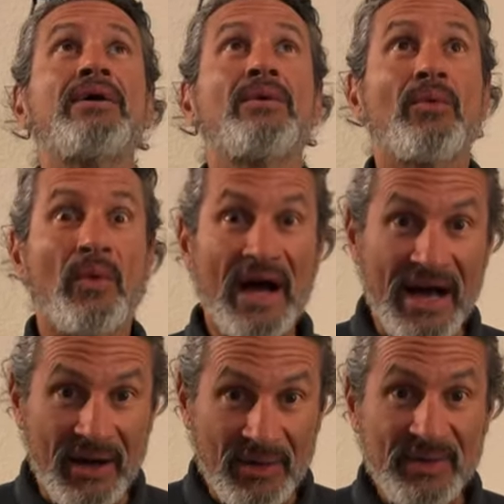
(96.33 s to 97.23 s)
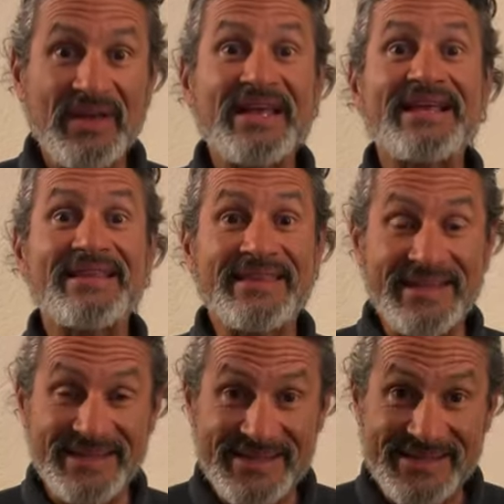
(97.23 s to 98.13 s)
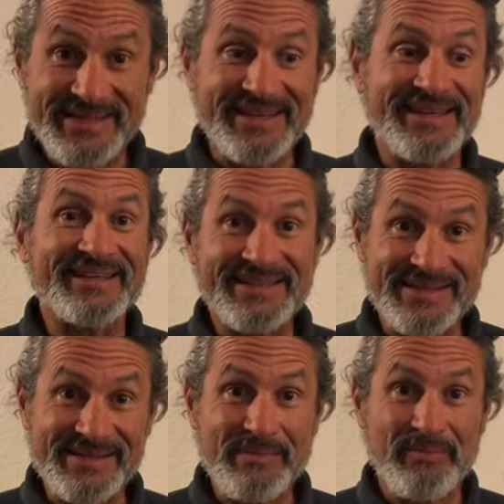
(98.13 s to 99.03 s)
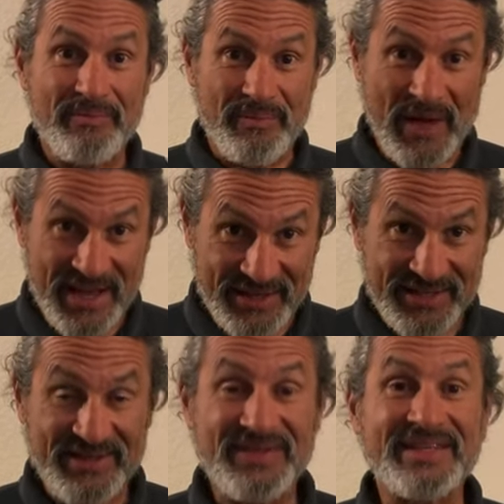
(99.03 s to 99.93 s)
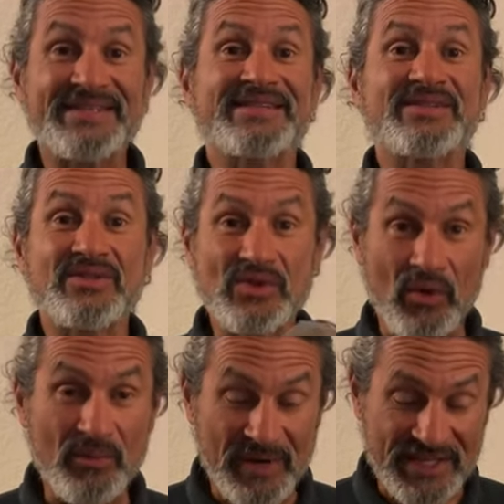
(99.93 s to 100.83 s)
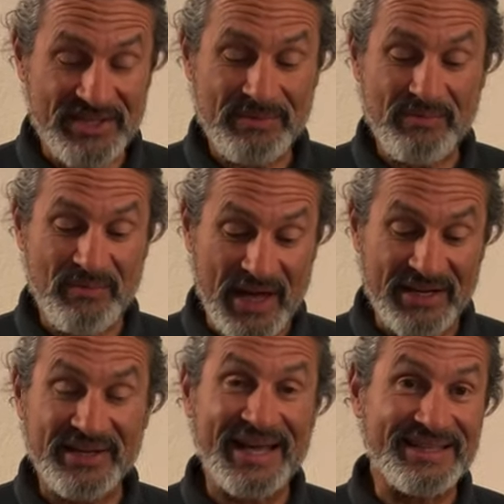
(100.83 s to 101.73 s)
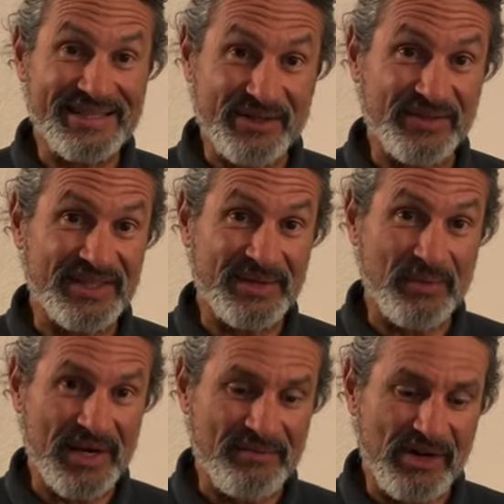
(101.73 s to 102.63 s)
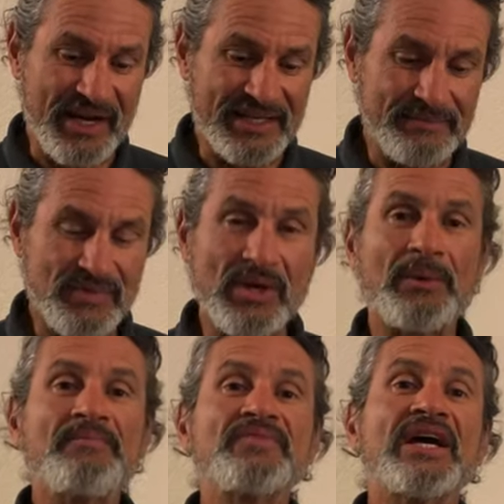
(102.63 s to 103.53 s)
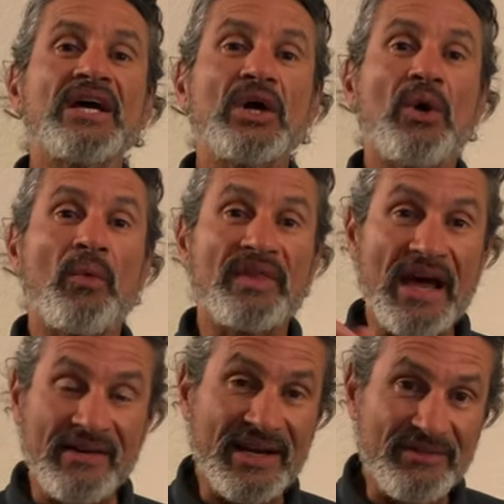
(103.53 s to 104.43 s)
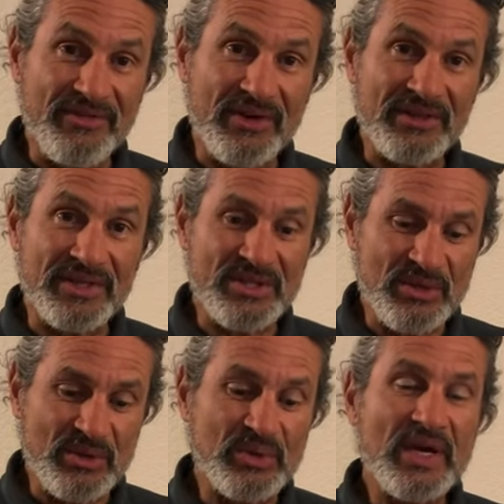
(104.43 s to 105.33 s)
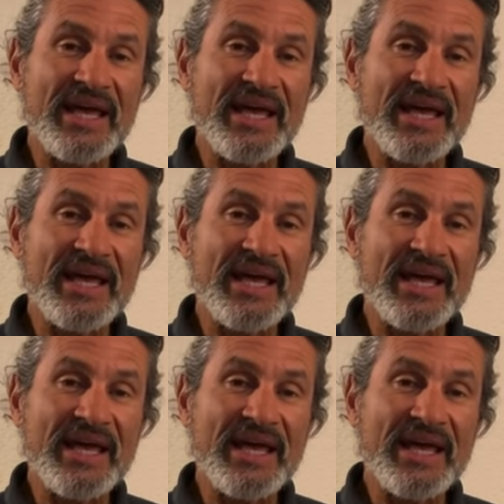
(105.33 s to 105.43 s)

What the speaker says: wow, this is better. This is so much better and different than what I'm riding. So without any further ado,